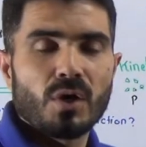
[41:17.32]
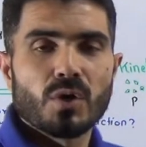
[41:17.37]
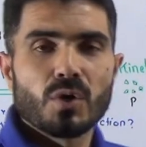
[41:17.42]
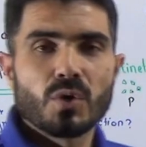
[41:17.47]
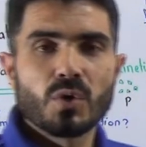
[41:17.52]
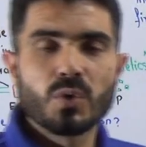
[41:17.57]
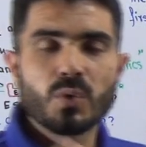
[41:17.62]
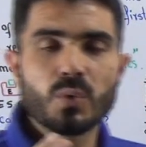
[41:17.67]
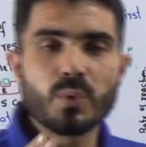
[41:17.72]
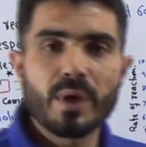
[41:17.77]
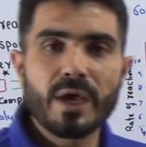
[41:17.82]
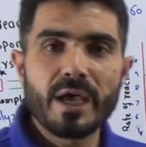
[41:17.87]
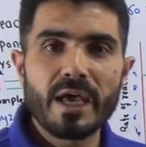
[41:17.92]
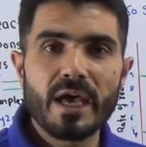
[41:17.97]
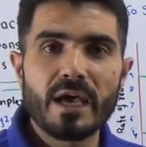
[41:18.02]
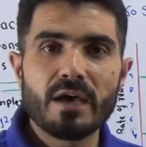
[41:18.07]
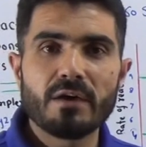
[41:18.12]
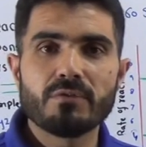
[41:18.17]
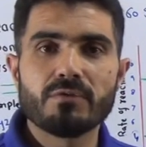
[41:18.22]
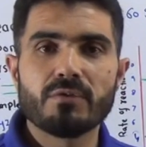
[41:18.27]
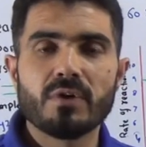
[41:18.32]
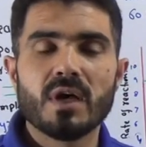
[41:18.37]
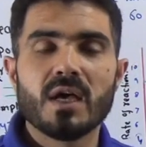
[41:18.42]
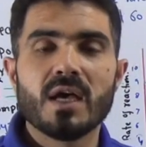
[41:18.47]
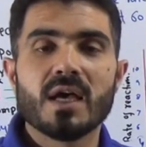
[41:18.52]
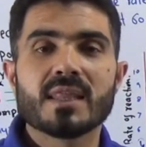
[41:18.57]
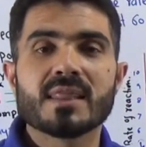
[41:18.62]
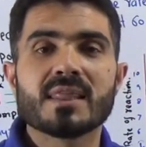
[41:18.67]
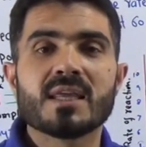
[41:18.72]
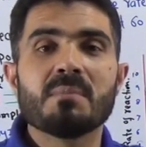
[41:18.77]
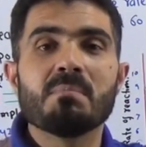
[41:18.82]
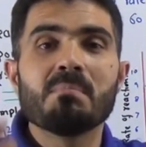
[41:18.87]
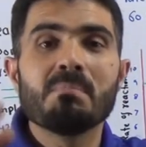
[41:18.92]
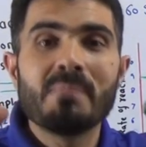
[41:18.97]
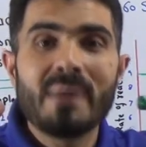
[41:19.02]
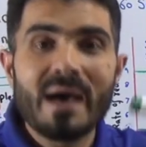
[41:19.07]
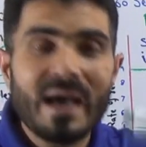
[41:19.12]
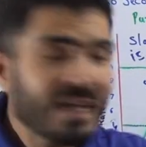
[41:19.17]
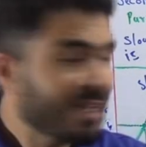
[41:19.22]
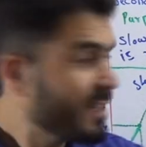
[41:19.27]
you have the
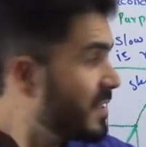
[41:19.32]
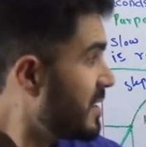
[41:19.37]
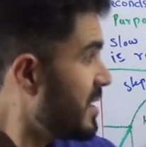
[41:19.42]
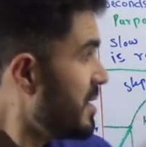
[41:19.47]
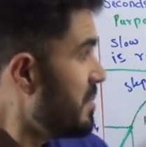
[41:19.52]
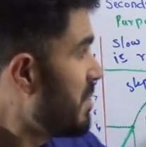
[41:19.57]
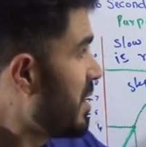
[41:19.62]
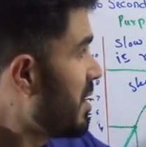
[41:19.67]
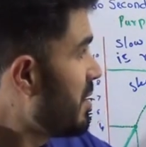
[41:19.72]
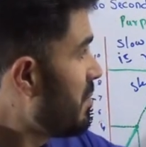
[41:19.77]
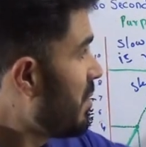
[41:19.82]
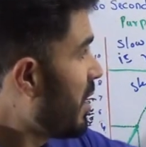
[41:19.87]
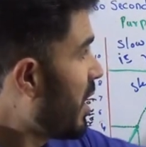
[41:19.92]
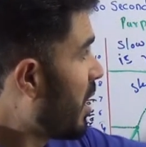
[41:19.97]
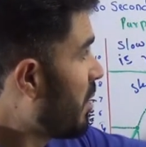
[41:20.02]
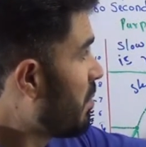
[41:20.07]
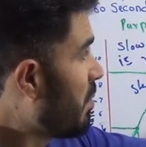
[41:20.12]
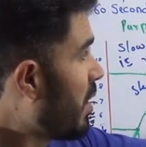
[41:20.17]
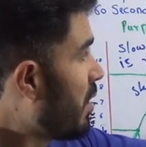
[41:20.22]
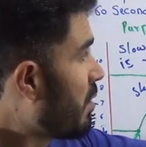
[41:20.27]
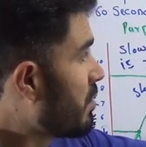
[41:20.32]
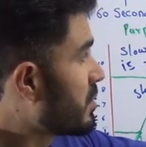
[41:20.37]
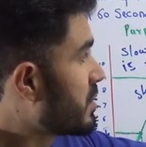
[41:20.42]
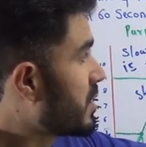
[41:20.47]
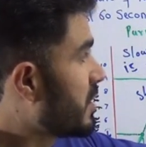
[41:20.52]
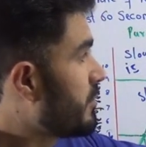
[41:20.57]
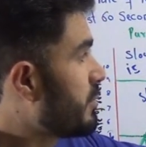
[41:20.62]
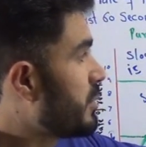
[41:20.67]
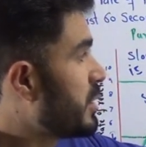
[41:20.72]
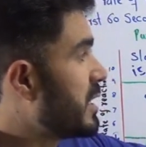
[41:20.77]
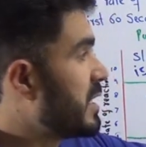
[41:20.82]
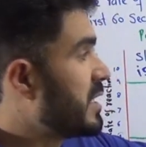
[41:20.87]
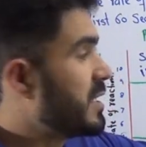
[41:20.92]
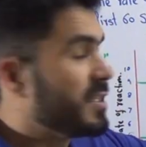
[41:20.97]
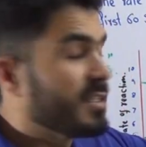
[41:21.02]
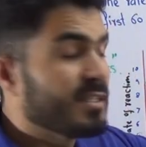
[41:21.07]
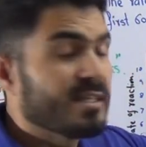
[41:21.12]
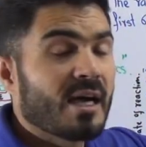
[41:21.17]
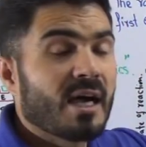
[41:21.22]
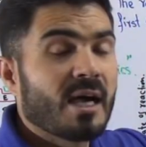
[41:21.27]
maximum amount of
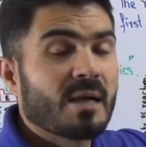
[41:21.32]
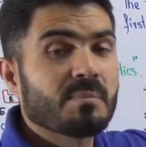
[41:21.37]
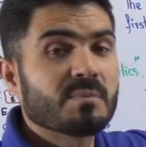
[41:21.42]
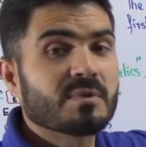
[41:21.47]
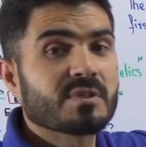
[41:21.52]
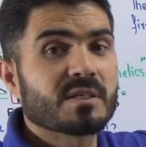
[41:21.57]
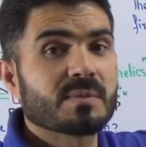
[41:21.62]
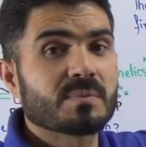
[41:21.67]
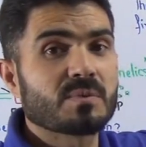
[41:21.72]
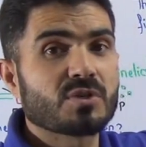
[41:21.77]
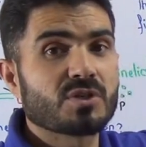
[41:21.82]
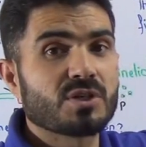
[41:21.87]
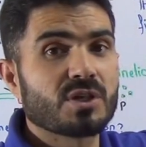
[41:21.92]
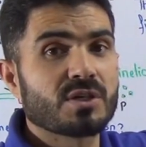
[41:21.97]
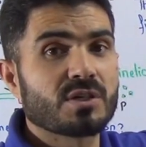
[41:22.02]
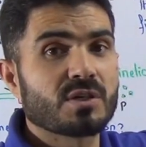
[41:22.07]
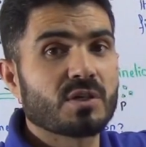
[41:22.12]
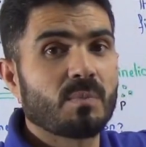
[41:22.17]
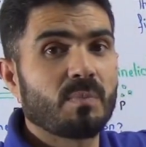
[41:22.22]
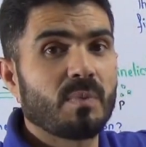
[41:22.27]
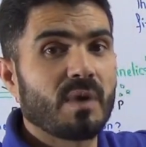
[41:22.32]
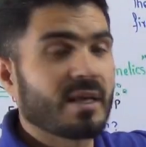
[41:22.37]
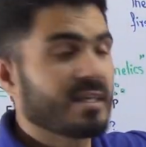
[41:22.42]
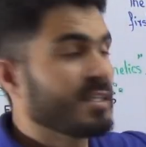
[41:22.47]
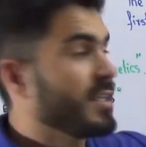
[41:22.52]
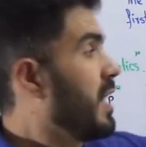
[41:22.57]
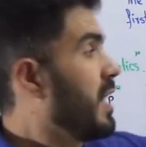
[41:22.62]
enzyme substrate complex.